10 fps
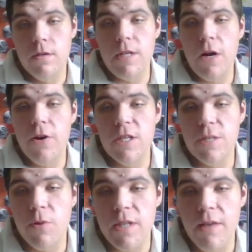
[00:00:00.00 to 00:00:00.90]
Because I heard he's
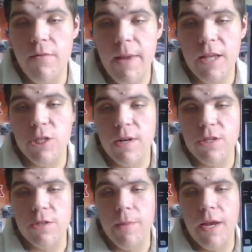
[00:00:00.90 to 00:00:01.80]
supposed to have a match at
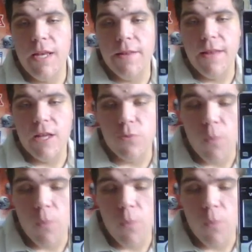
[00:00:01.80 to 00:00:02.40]
WrestleMania, that's